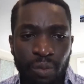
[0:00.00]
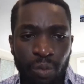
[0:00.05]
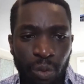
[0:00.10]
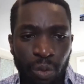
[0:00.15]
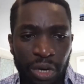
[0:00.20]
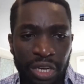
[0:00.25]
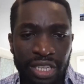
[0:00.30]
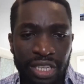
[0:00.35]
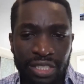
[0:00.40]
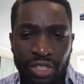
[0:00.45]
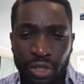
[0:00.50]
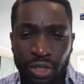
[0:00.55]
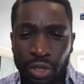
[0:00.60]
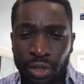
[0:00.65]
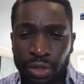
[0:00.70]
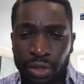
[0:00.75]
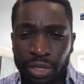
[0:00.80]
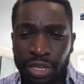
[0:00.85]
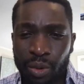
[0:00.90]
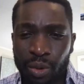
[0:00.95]
work in a
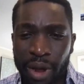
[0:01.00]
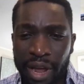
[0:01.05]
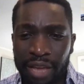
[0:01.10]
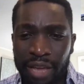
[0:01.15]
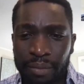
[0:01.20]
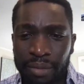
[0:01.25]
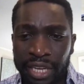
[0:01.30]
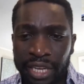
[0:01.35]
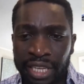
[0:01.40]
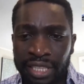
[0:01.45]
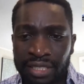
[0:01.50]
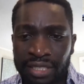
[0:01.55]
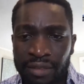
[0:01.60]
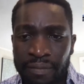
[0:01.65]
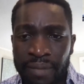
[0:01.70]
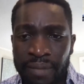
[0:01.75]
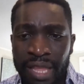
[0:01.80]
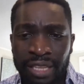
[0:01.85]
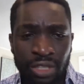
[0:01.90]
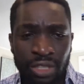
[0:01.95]
secluded, quiet place,
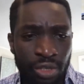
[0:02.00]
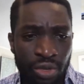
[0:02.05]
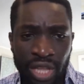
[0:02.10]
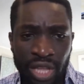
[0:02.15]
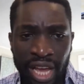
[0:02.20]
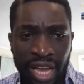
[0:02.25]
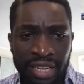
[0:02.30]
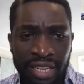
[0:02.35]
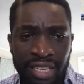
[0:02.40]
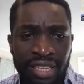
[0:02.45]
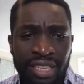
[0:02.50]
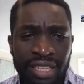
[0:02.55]
do that.